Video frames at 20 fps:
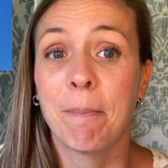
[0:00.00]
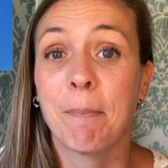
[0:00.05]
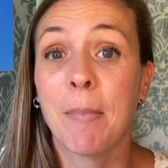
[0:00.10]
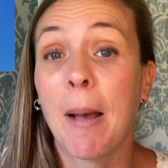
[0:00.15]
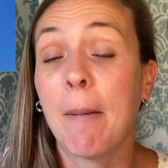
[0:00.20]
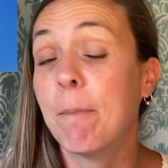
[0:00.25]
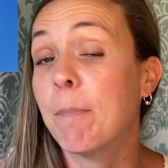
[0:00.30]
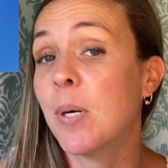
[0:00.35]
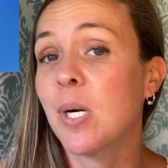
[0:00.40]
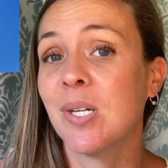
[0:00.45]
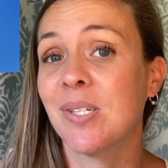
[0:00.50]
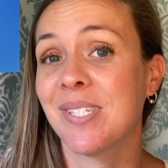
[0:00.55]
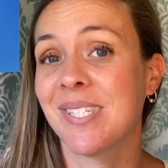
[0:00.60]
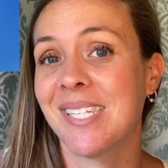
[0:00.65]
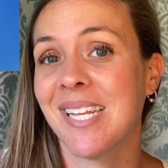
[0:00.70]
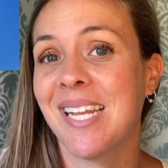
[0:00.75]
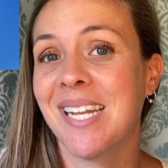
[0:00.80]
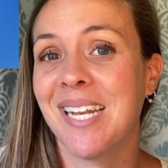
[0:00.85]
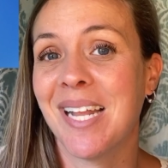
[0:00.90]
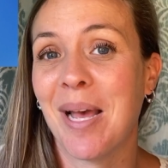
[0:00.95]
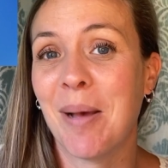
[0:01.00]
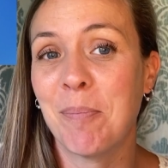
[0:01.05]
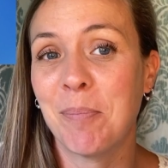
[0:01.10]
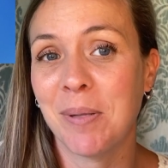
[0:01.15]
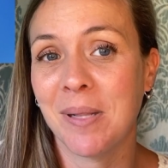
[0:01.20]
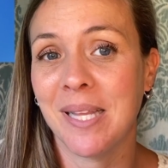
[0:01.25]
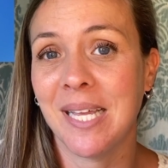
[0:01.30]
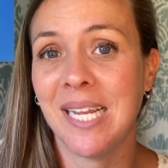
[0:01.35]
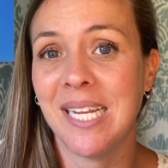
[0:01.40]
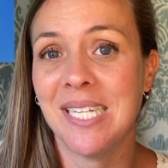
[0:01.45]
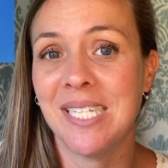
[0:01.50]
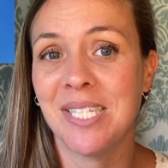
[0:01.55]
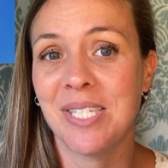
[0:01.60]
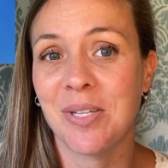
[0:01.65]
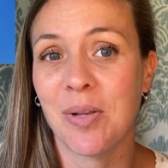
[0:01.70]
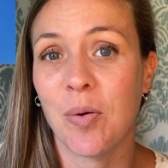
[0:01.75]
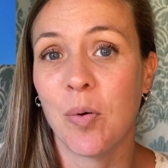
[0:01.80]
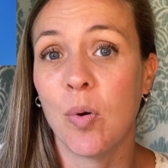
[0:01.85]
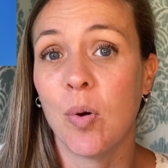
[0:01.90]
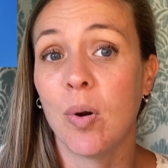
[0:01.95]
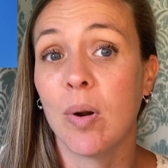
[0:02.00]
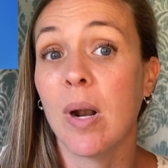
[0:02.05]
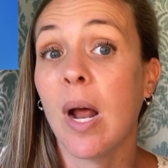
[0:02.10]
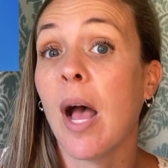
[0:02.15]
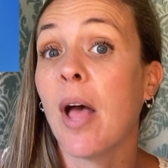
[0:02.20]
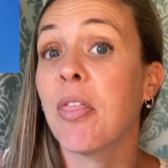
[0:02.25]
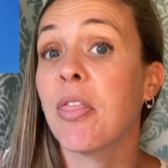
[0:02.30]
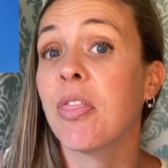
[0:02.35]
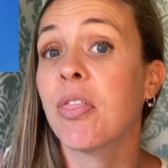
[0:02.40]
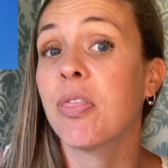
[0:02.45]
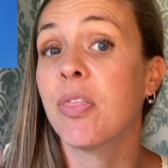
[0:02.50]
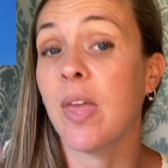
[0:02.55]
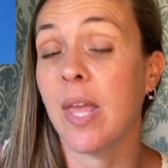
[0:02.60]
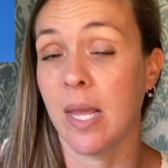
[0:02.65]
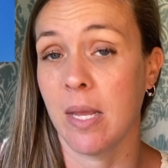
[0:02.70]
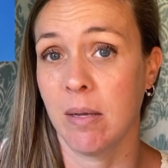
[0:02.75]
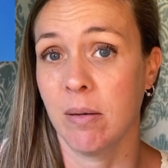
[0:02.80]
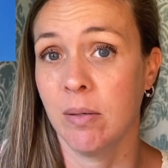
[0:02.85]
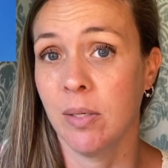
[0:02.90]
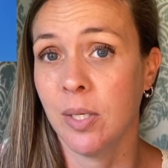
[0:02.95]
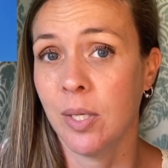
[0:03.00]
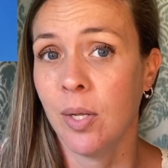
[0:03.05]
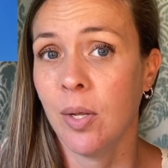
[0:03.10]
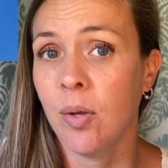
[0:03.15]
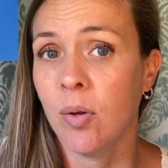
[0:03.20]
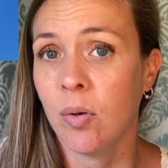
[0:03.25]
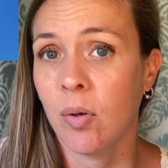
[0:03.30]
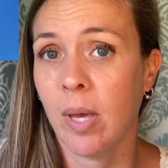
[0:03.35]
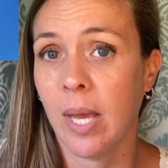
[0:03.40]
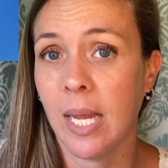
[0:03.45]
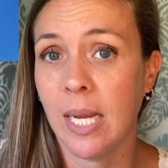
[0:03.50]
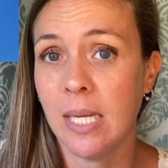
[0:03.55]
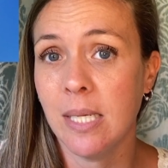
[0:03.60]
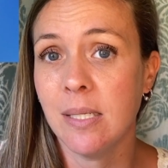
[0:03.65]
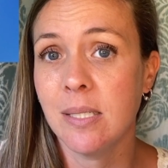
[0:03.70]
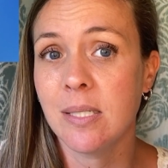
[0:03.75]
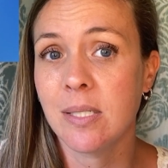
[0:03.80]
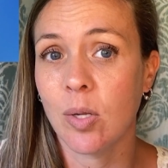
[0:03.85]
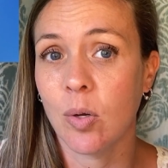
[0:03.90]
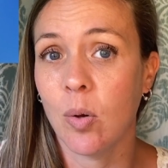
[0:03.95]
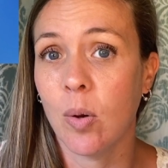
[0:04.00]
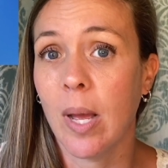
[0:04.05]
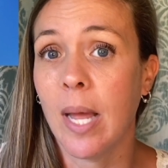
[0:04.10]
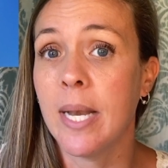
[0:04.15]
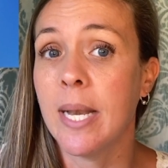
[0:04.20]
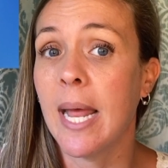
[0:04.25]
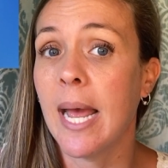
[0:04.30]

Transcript: a person, a place, or a thing. Okay, so an